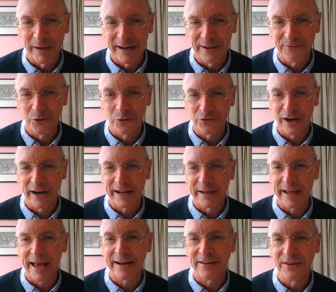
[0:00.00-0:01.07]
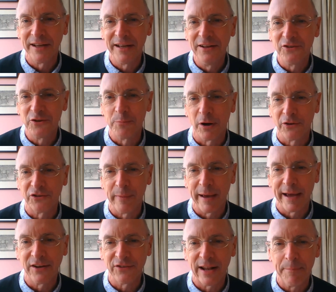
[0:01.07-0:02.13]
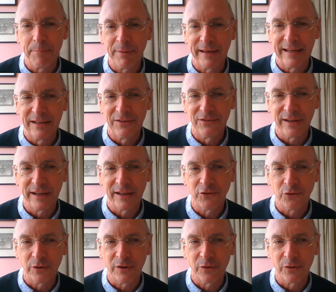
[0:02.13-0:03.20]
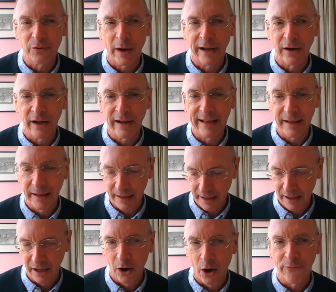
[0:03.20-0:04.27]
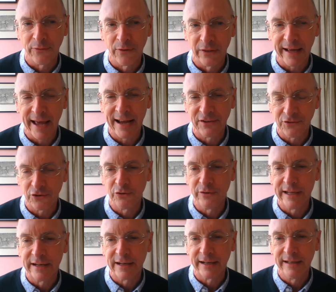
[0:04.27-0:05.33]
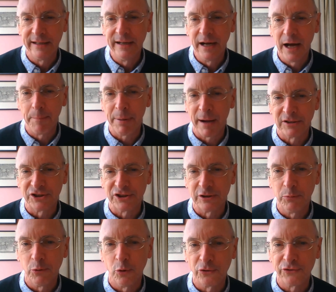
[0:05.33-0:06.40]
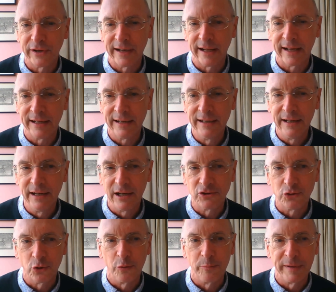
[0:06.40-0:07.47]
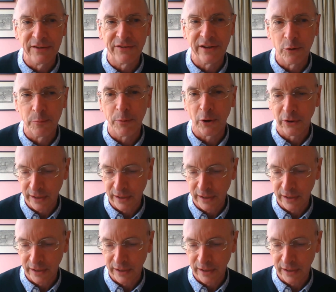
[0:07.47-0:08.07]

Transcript: But if you're trying to get to policymakers and MPs, it's quite often the case that you need a punchy report and a short meeting or a